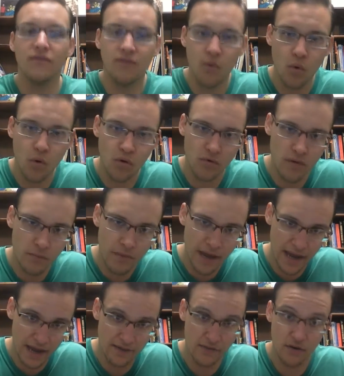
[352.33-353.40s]
for the
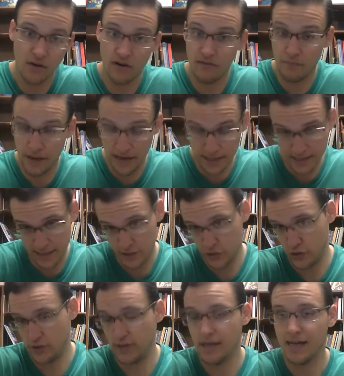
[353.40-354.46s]
behavior of paying
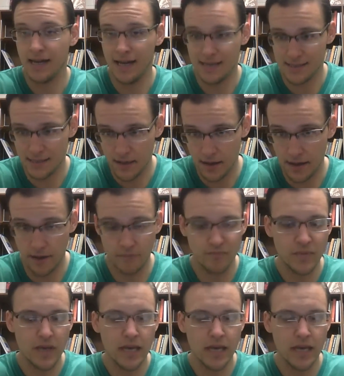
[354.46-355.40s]
attention and studying.